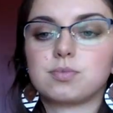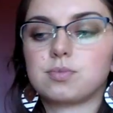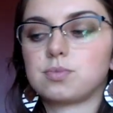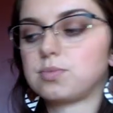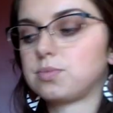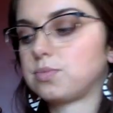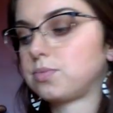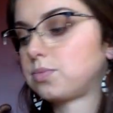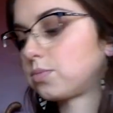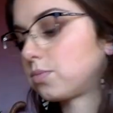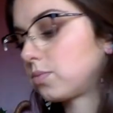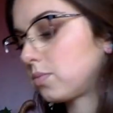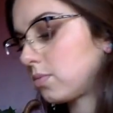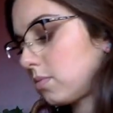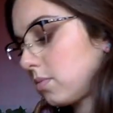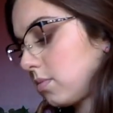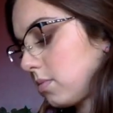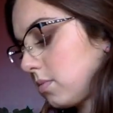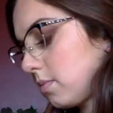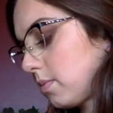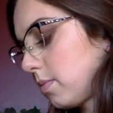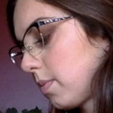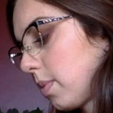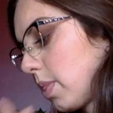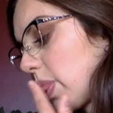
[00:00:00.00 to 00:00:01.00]

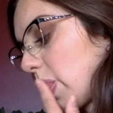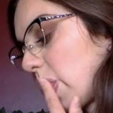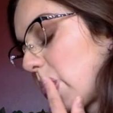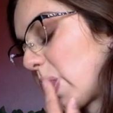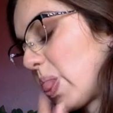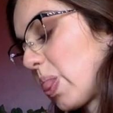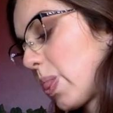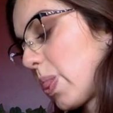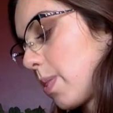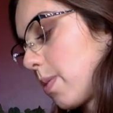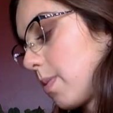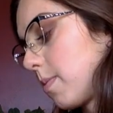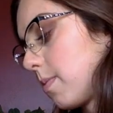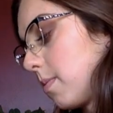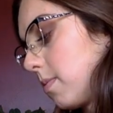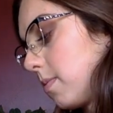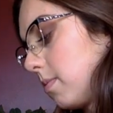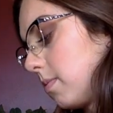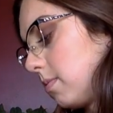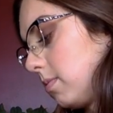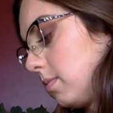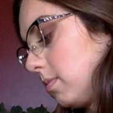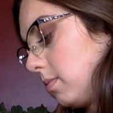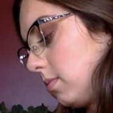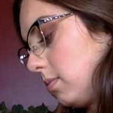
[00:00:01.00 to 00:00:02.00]

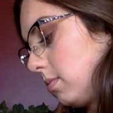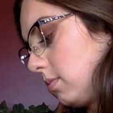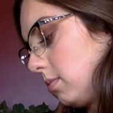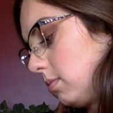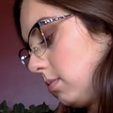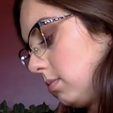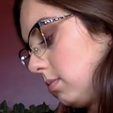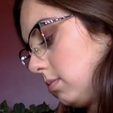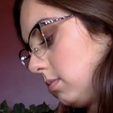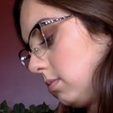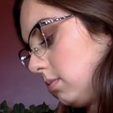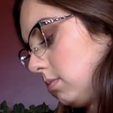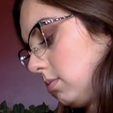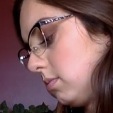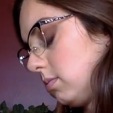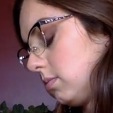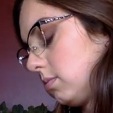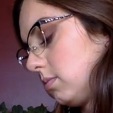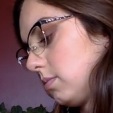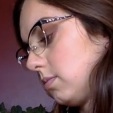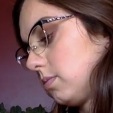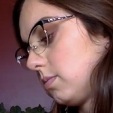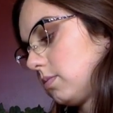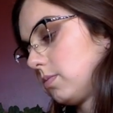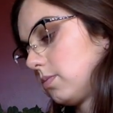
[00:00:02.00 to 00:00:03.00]

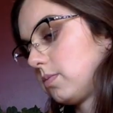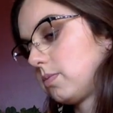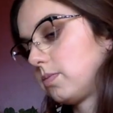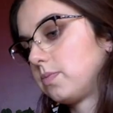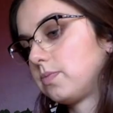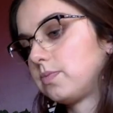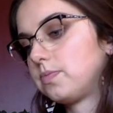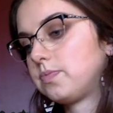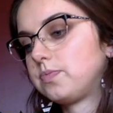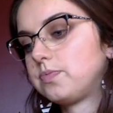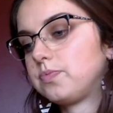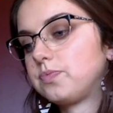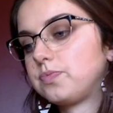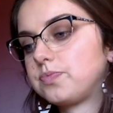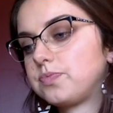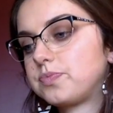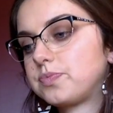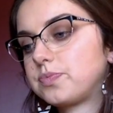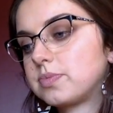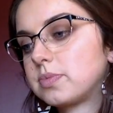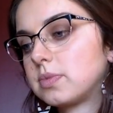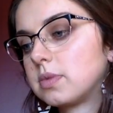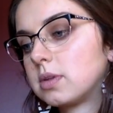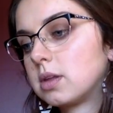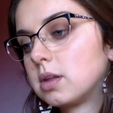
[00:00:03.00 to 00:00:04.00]

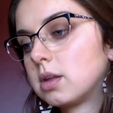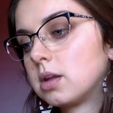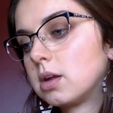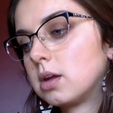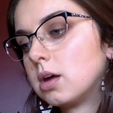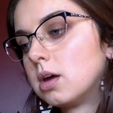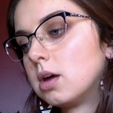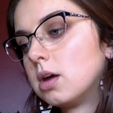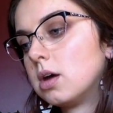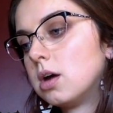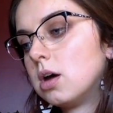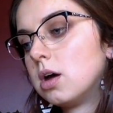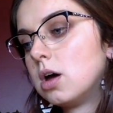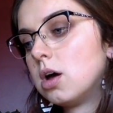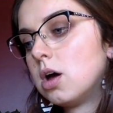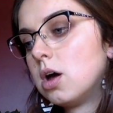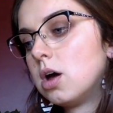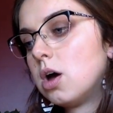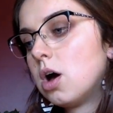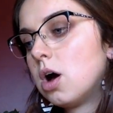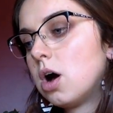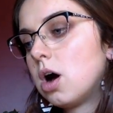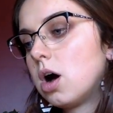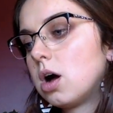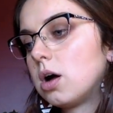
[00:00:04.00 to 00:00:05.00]

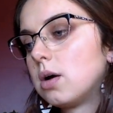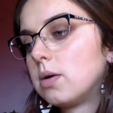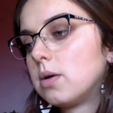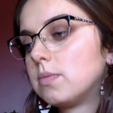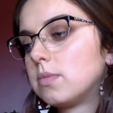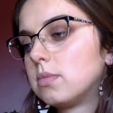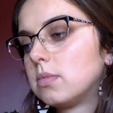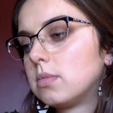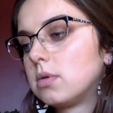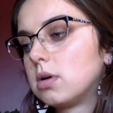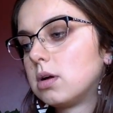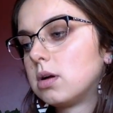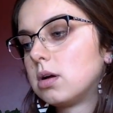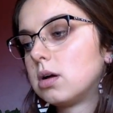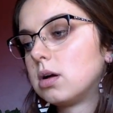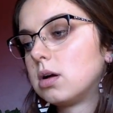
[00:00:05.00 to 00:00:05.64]
Nobody speaks.